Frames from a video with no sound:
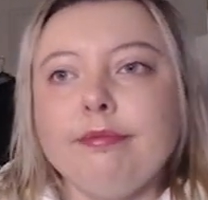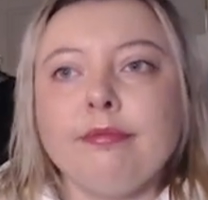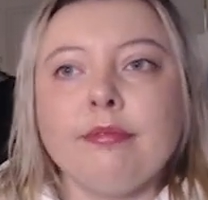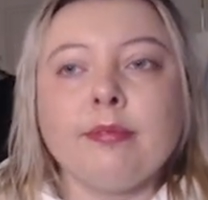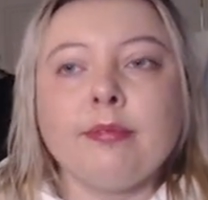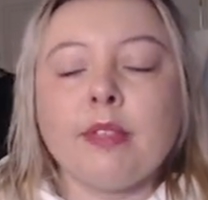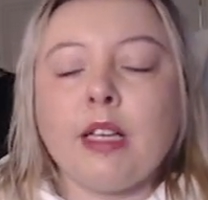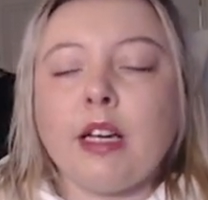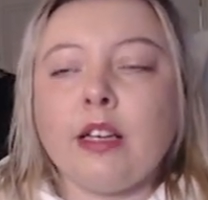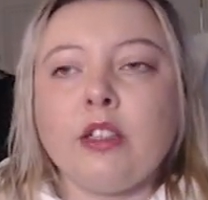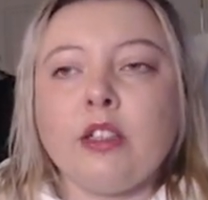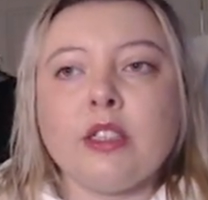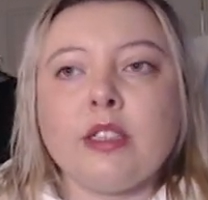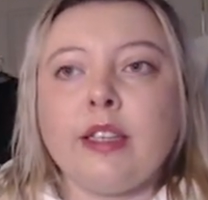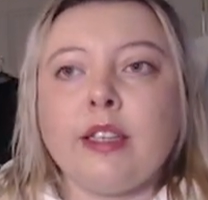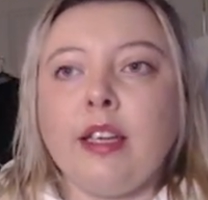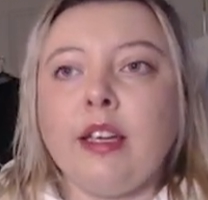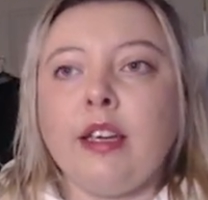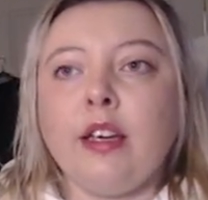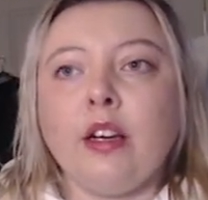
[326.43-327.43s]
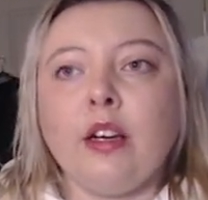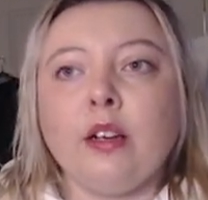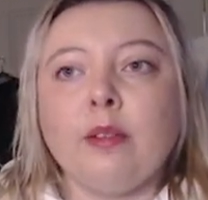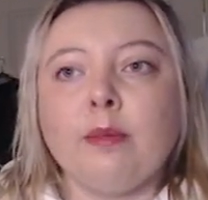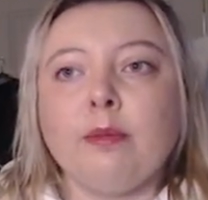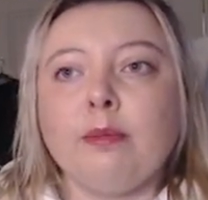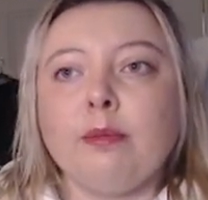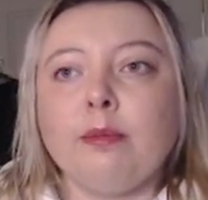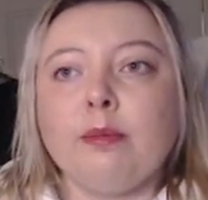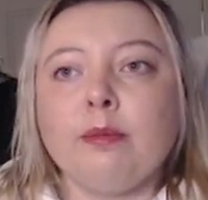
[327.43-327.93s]
I just sit here,
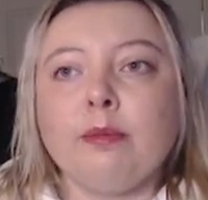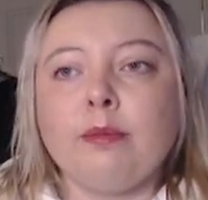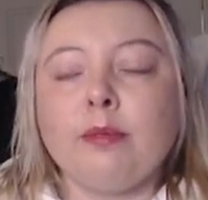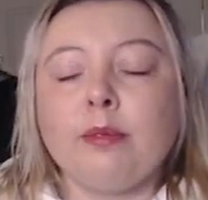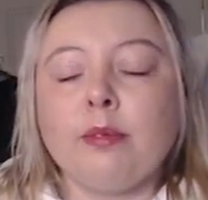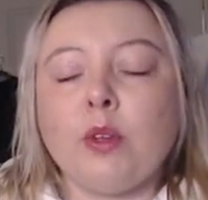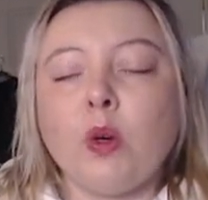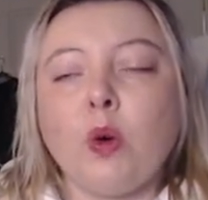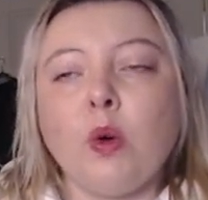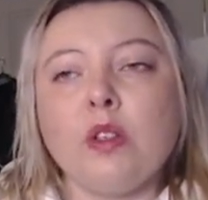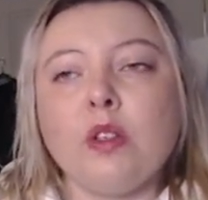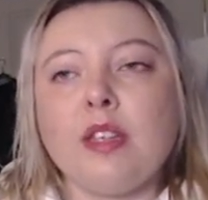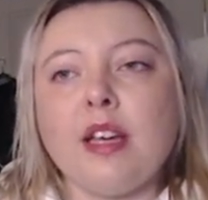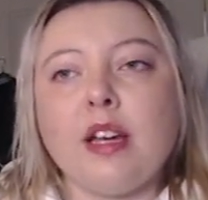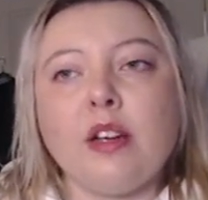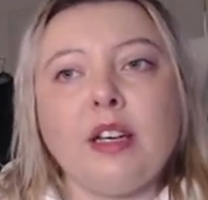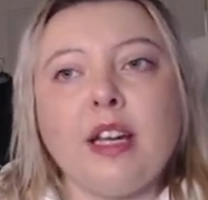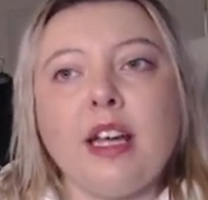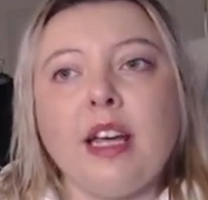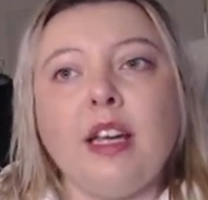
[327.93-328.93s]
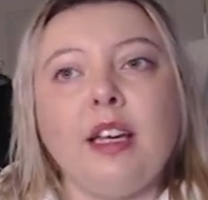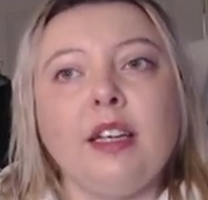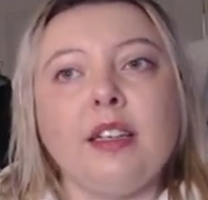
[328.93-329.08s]
hold down A.